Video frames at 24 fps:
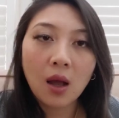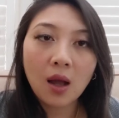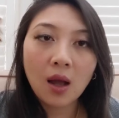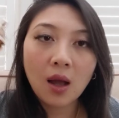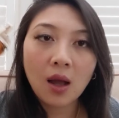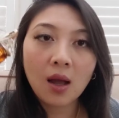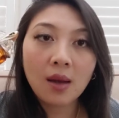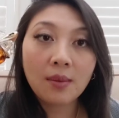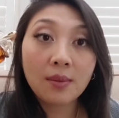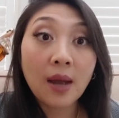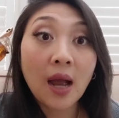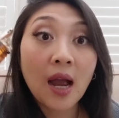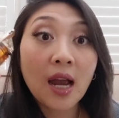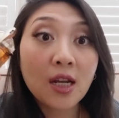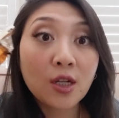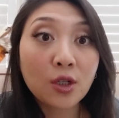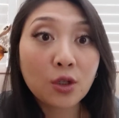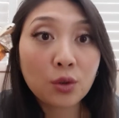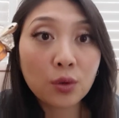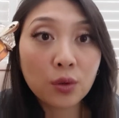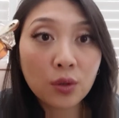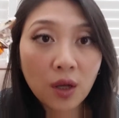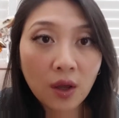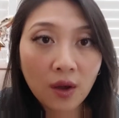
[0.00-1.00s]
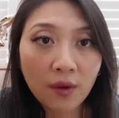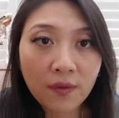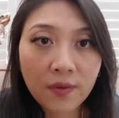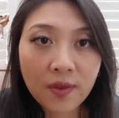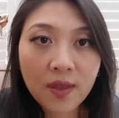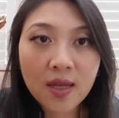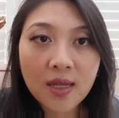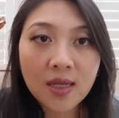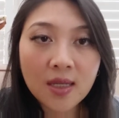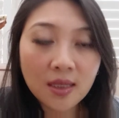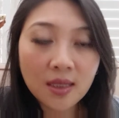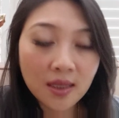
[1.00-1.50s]
Um, I do love
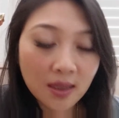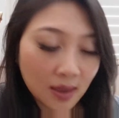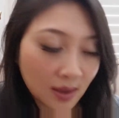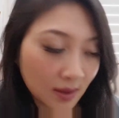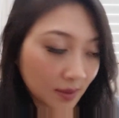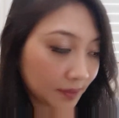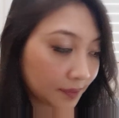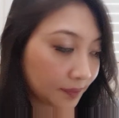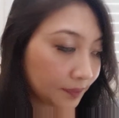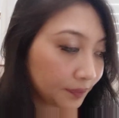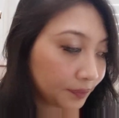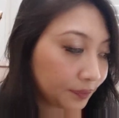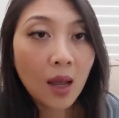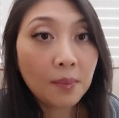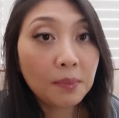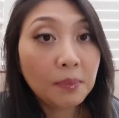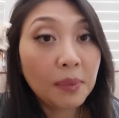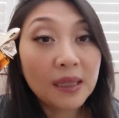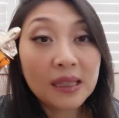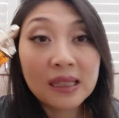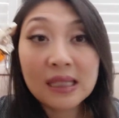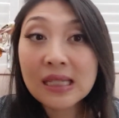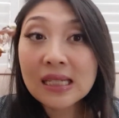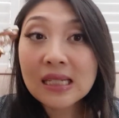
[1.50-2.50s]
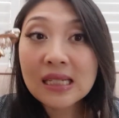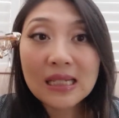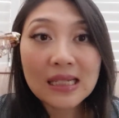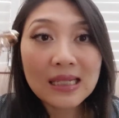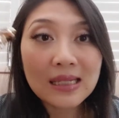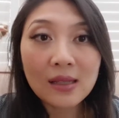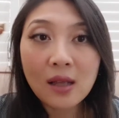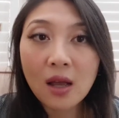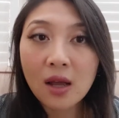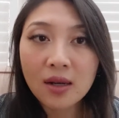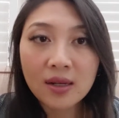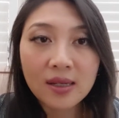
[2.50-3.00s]
this, but this is
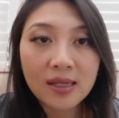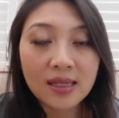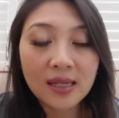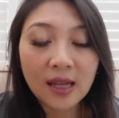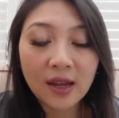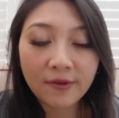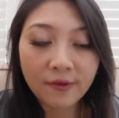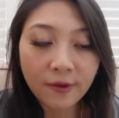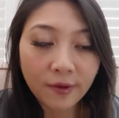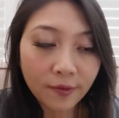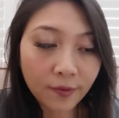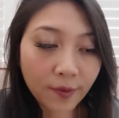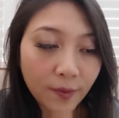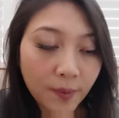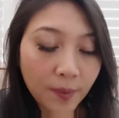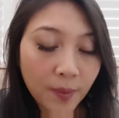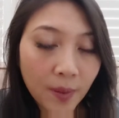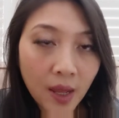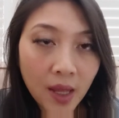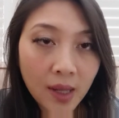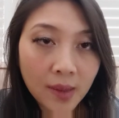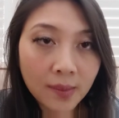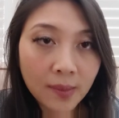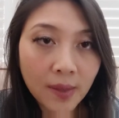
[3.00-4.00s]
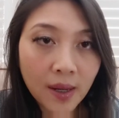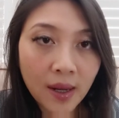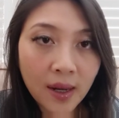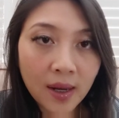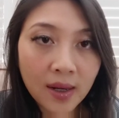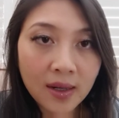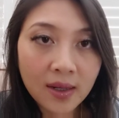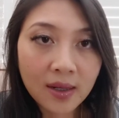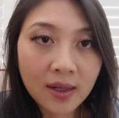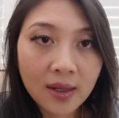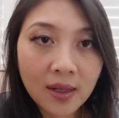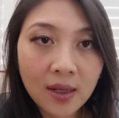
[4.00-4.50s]
not a safe of a blind
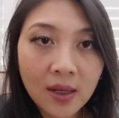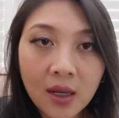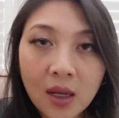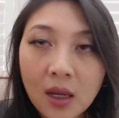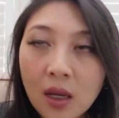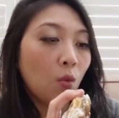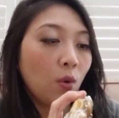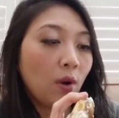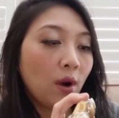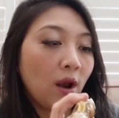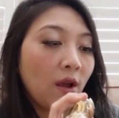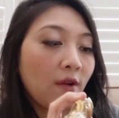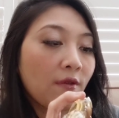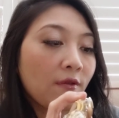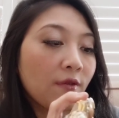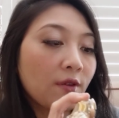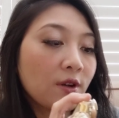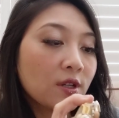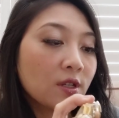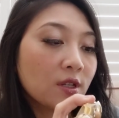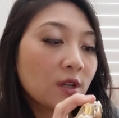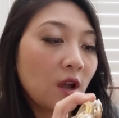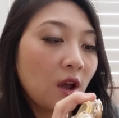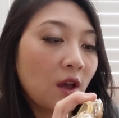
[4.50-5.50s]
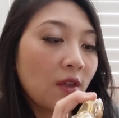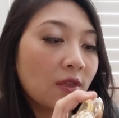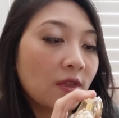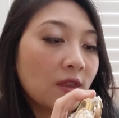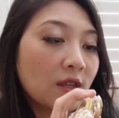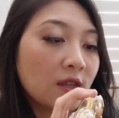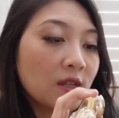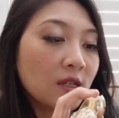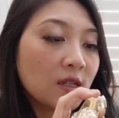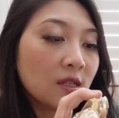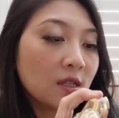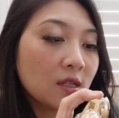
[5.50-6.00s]
buy. When I first got
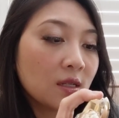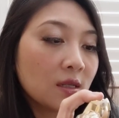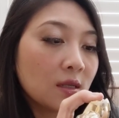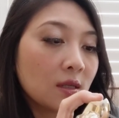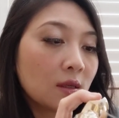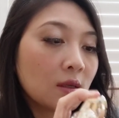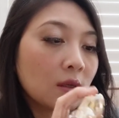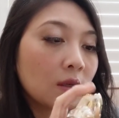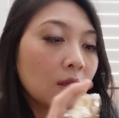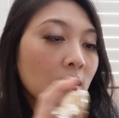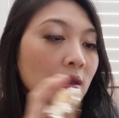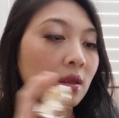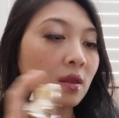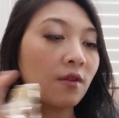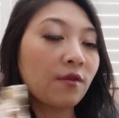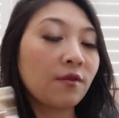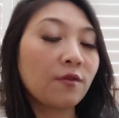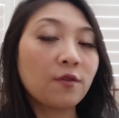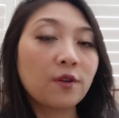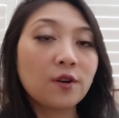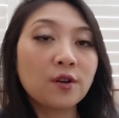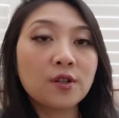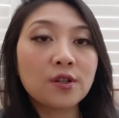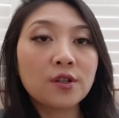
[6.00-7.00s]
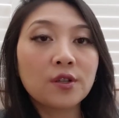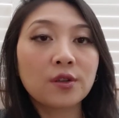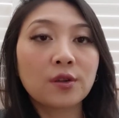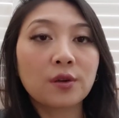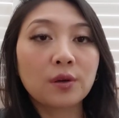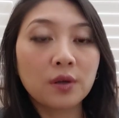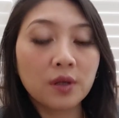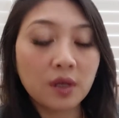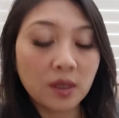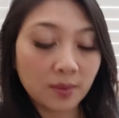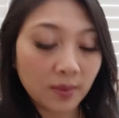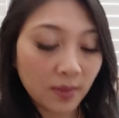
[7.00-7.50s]
this, the first
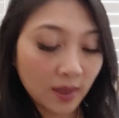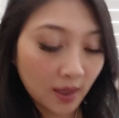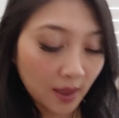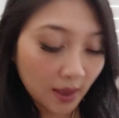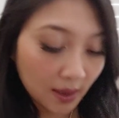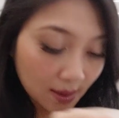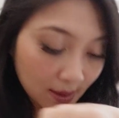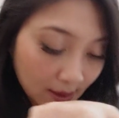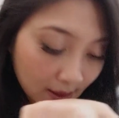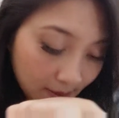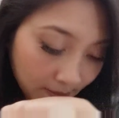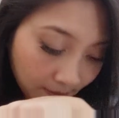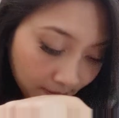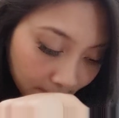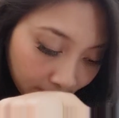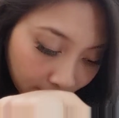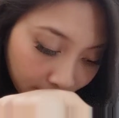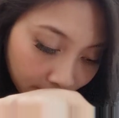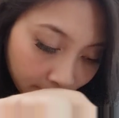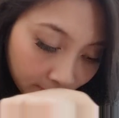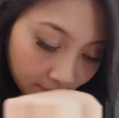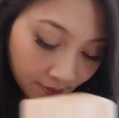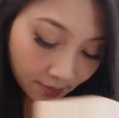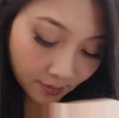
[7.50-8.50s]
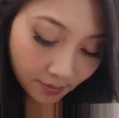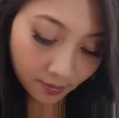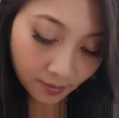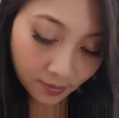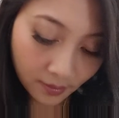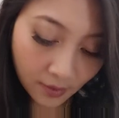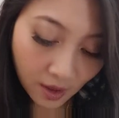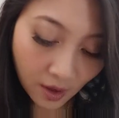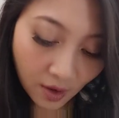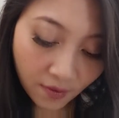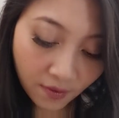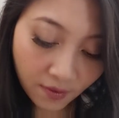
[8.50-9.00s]
30 minutes
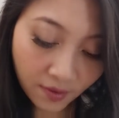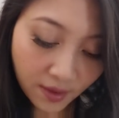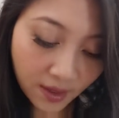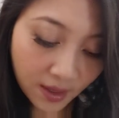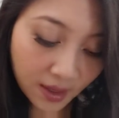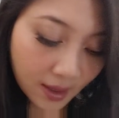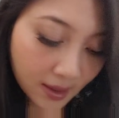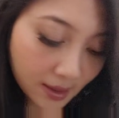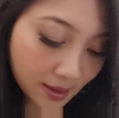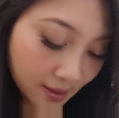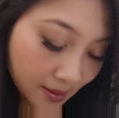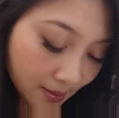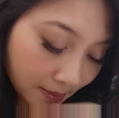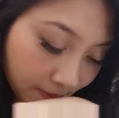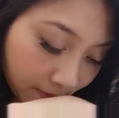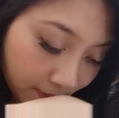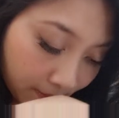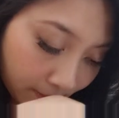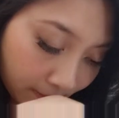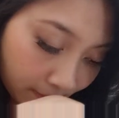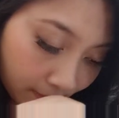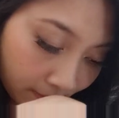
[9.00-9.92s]
of this